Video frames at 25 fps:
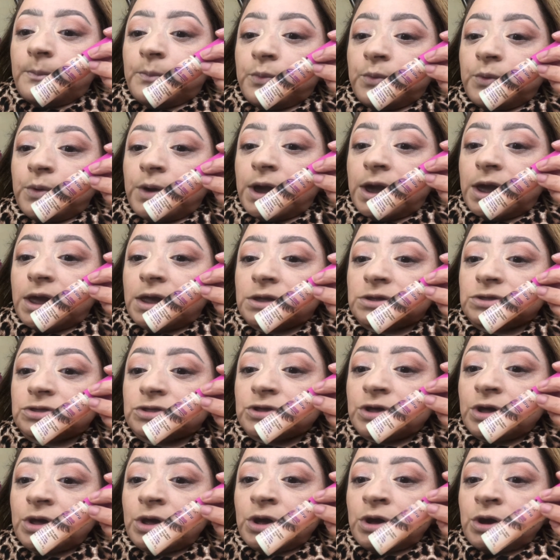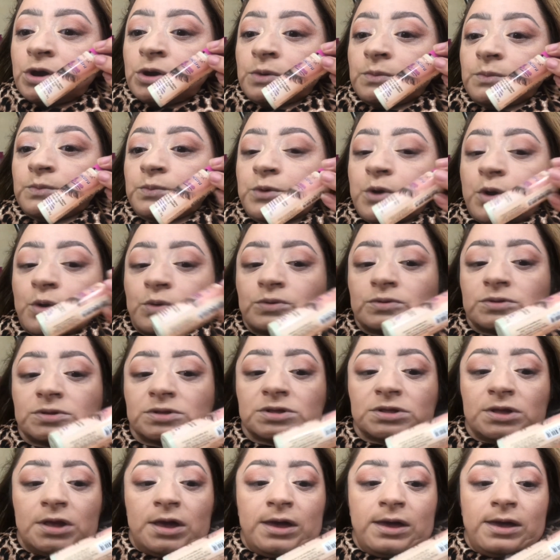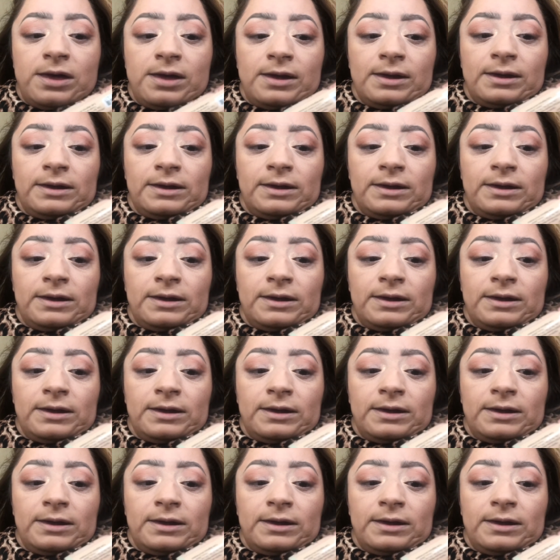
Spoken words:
brand Prosa.